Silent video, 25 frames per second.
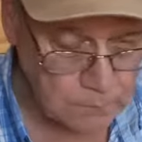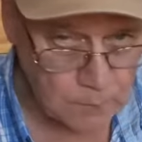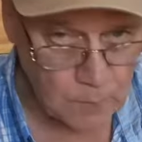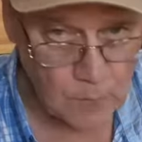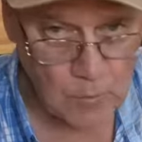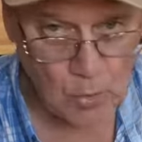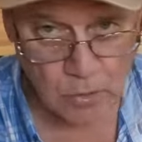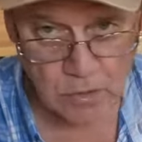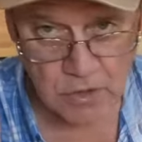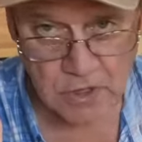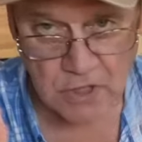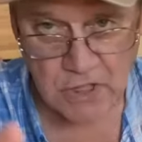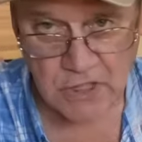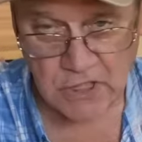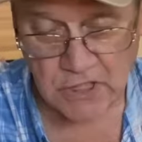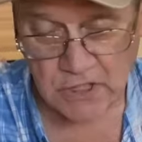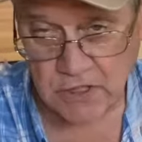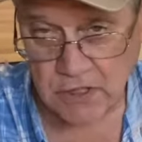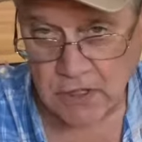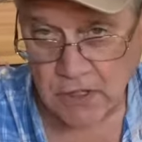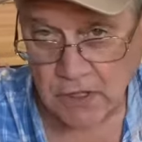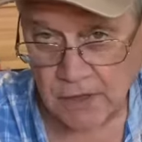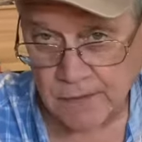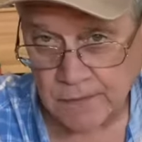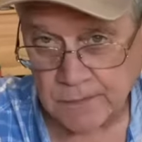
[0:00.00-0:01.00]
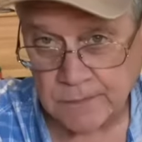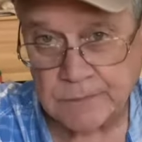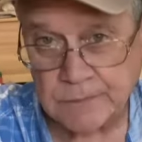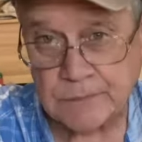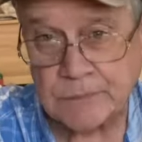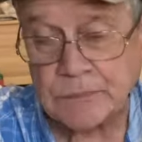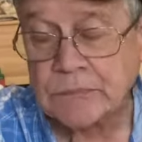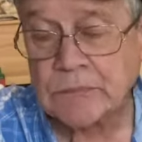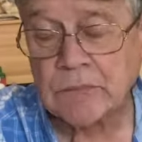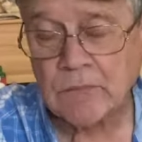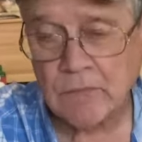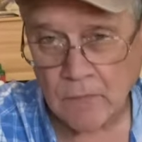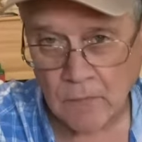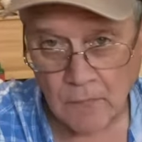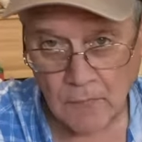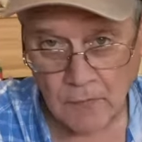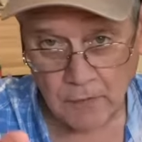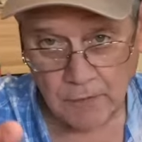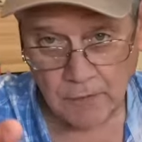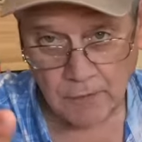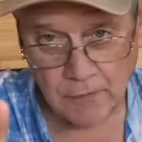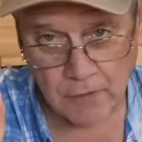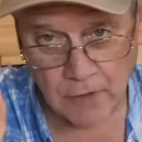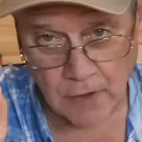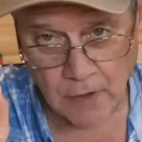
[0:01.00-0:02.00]
or 60.
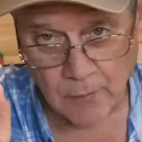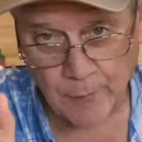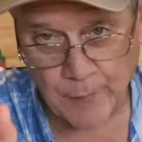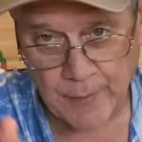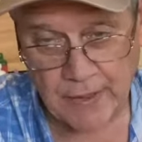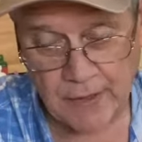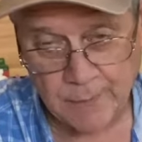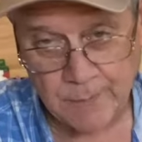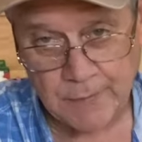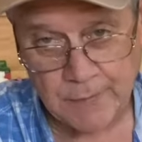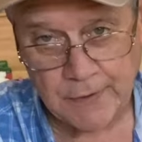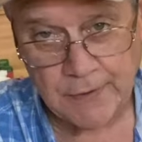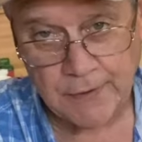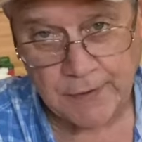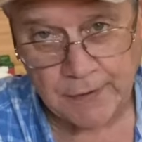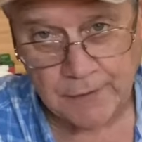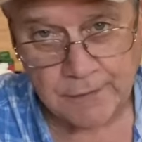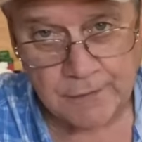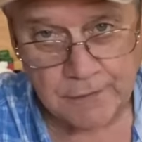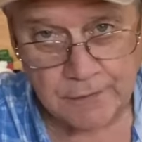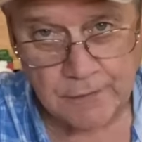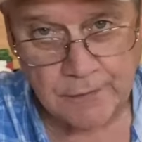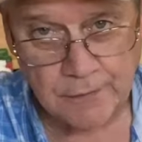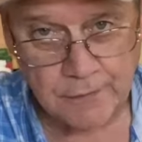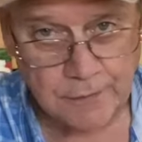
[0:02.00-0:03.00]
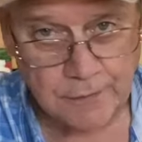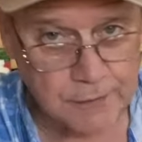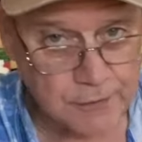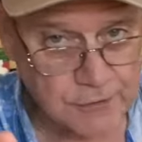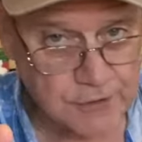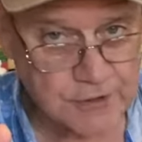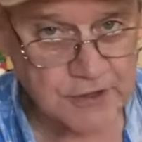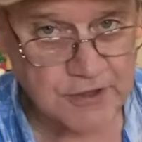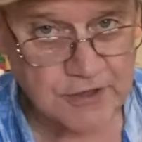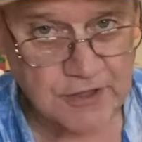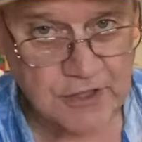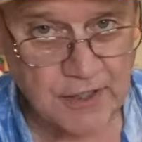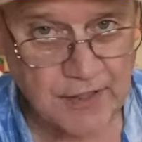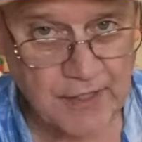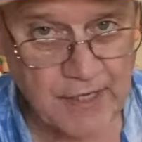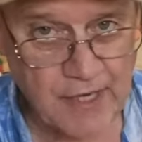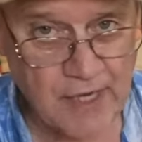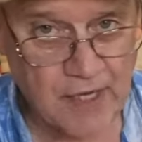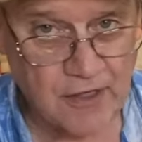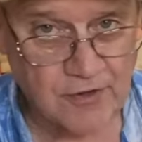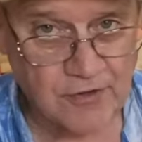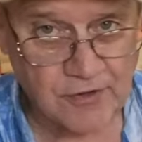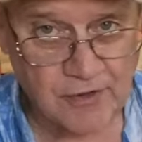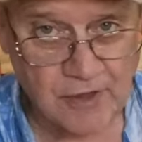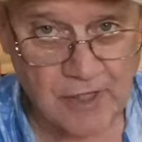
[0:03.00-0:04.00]
You come pay me the
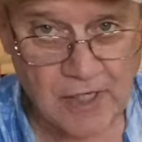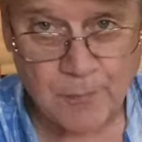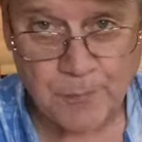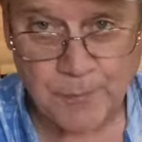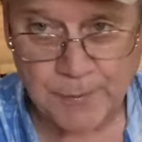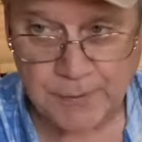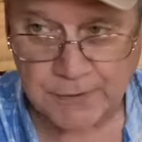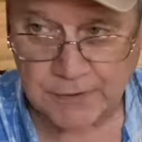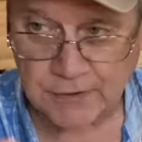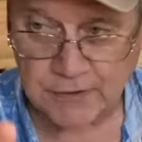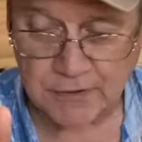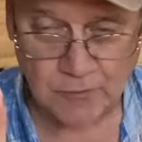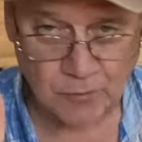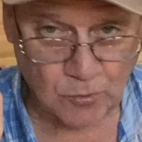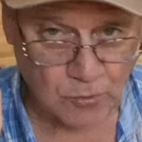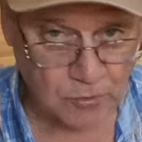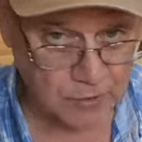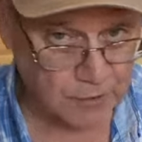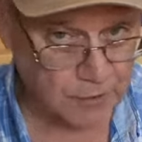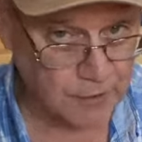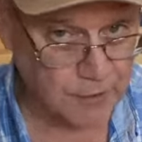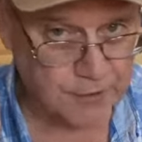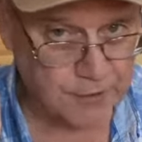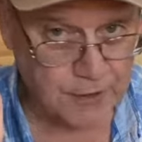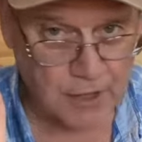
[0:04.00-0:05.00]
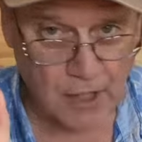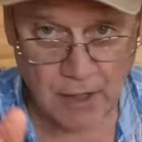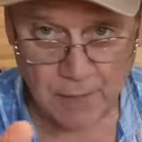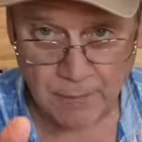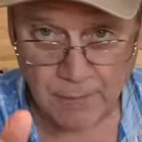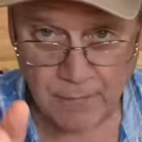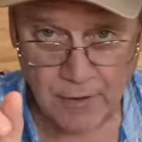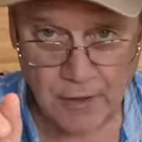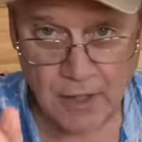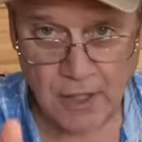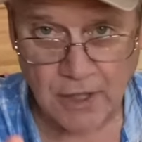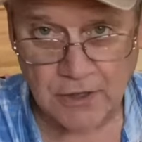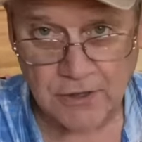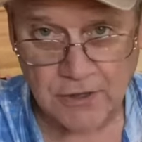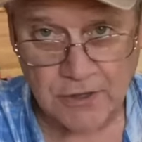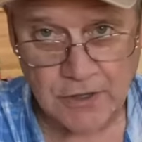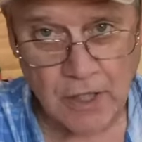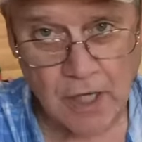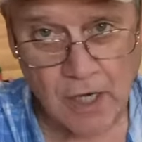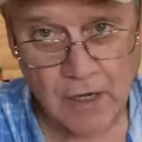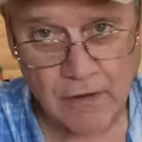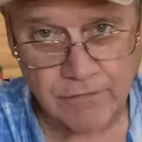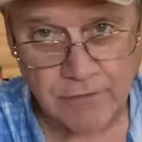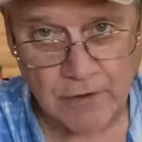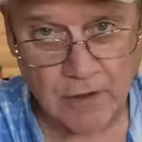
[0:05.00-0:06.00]
$60,000, I'll put you in one of the top-notch
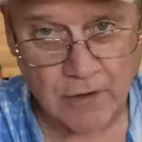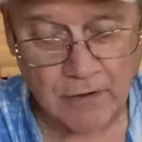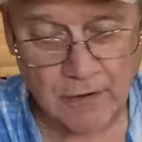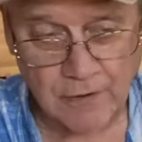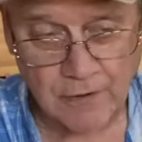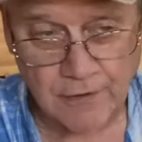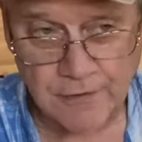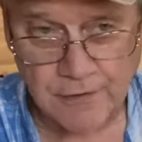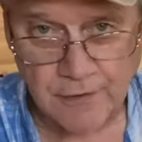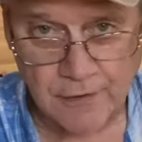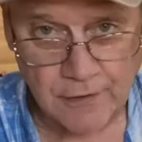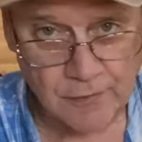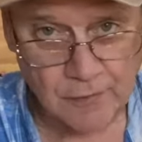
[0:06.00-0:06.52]
golf carts,